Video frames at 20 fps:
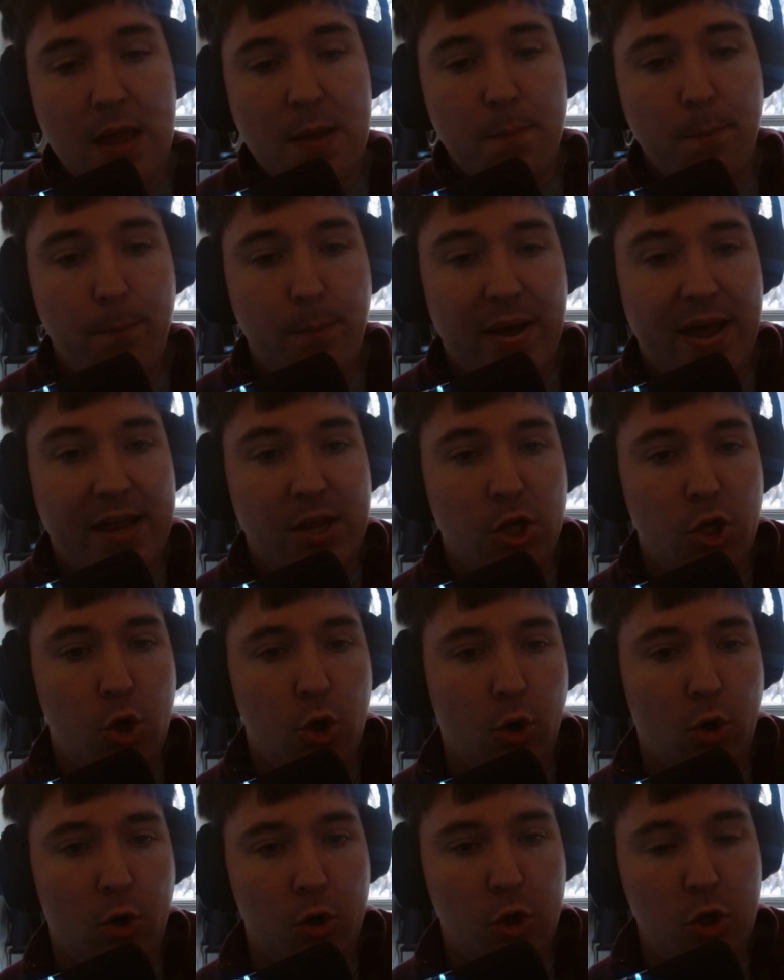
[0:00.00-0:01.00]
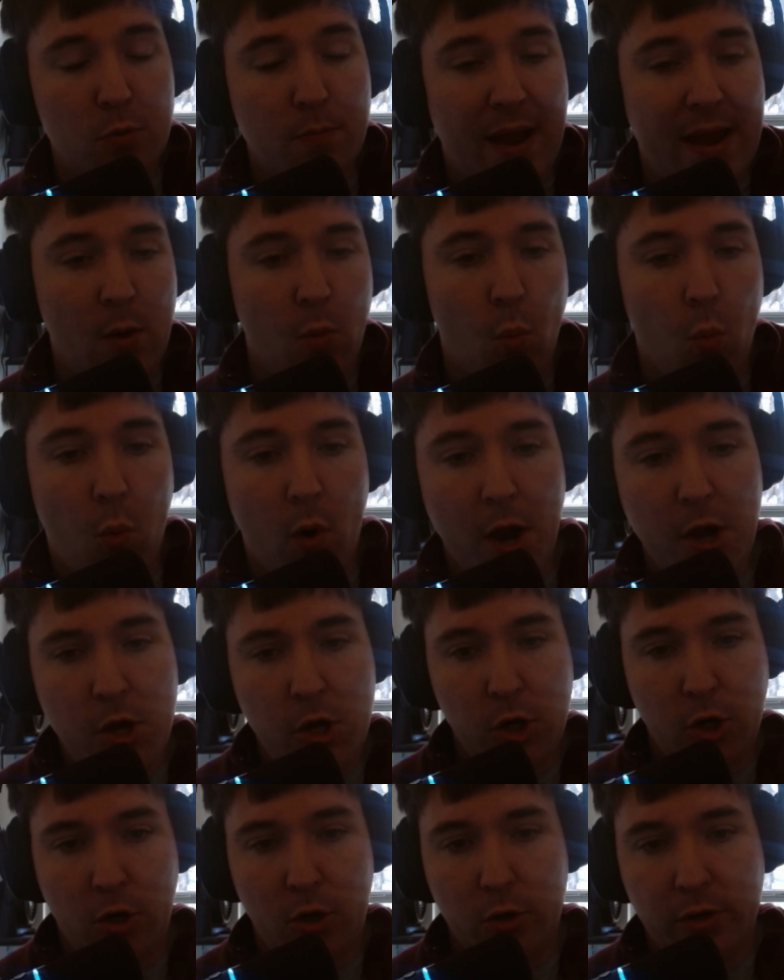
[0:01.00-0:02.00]
but you might
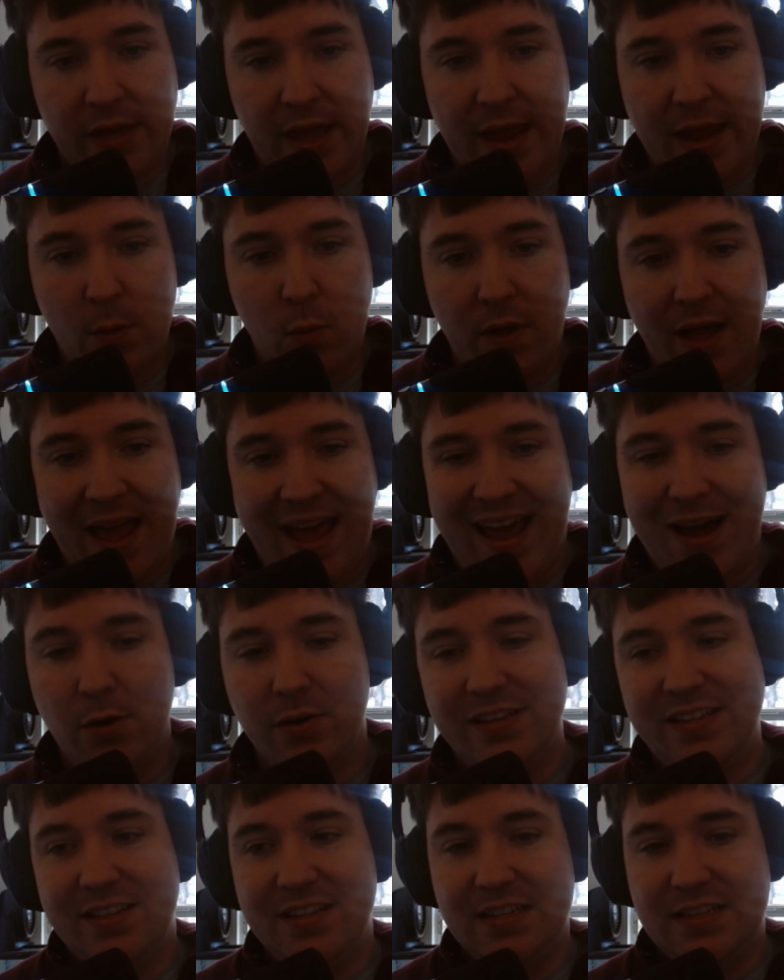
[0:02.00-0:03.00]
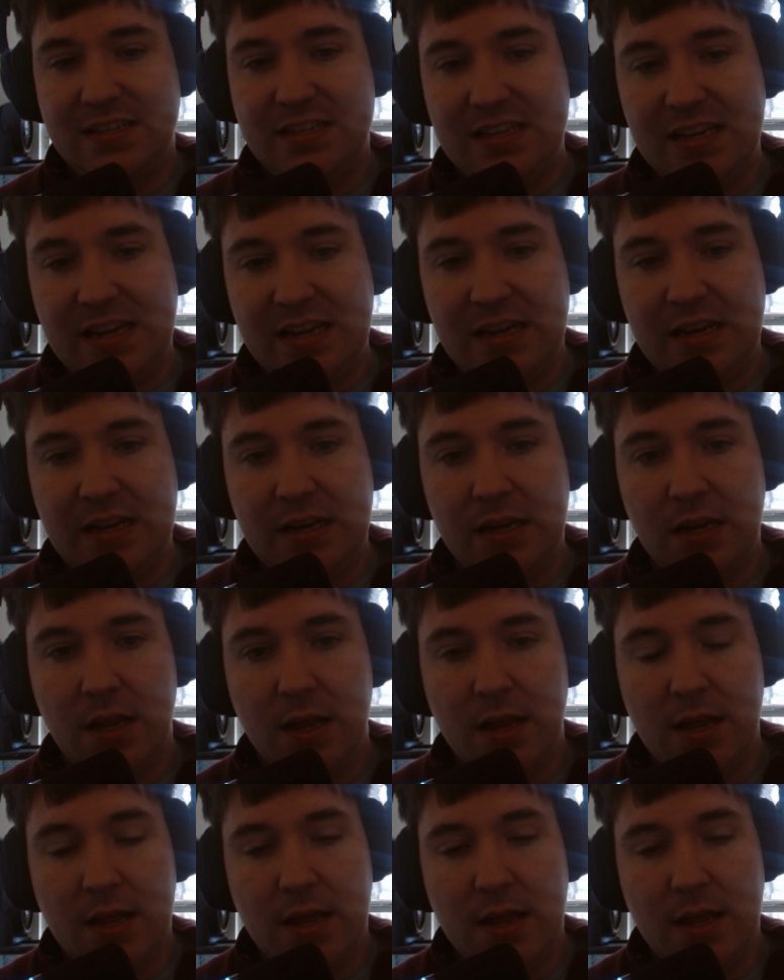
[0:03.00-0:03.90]
wonder, okay, well, how does this scene